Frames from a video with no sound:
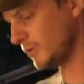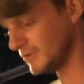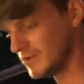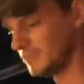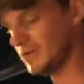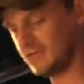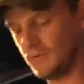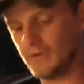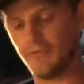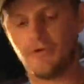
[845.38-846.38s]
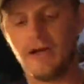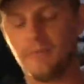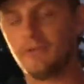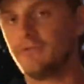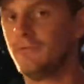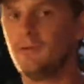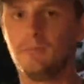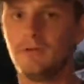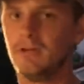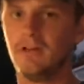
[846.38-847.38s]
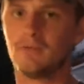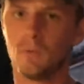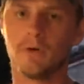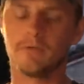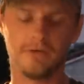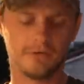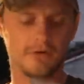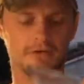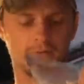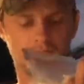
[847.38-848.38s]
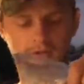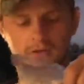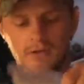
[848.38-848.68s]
always get messy when I fry a bunch of food, but it's worth it, trust me.